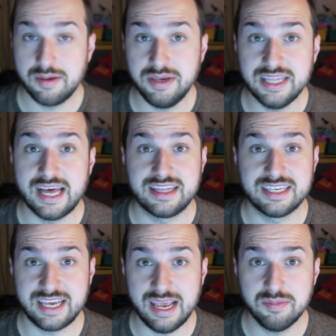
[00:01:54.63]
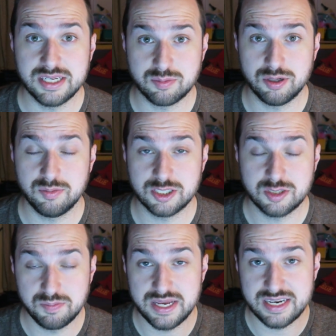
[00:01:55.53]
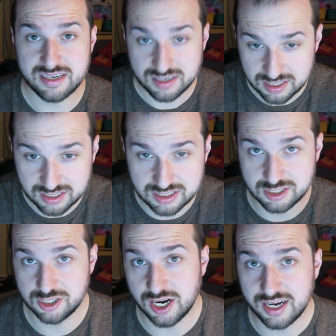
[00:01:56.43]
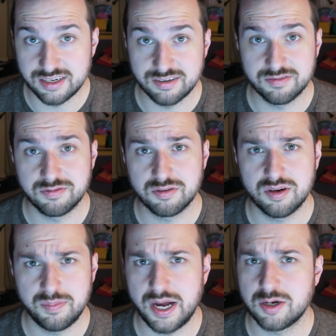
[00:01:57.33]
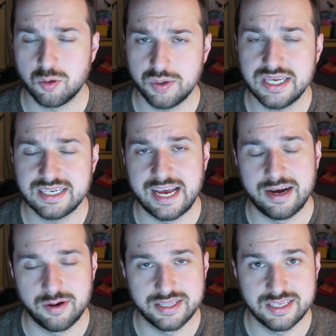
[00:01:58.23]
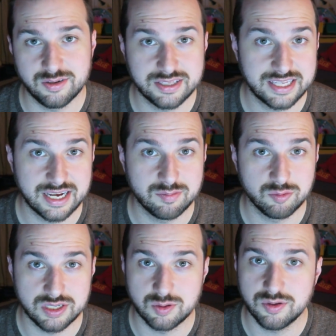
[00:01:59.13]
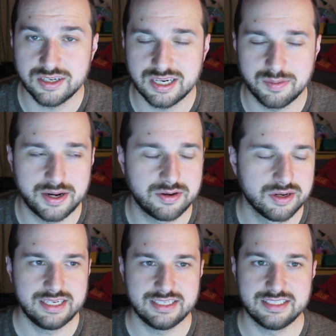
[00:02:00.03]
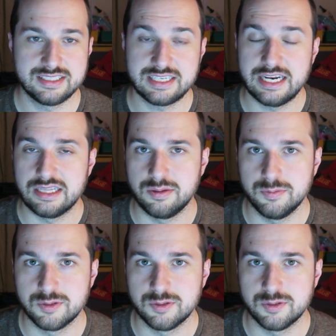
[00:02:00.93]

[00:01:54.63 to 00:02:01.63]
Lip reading: I mean that. The game has pretty much been done for about a week now, and the only thing I'm really worrying about is getting the